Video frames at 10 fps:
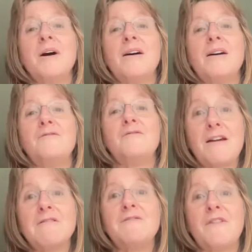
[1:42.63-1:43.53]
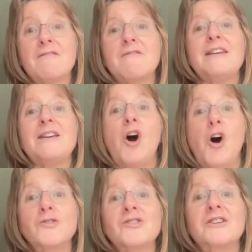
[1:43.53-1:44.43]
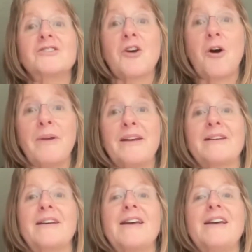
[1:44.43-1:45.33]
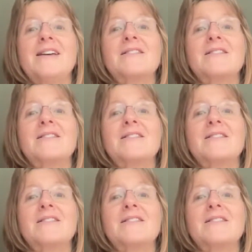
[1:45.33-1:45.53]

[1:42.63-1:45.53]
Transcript: a very, very hot topic. Yep.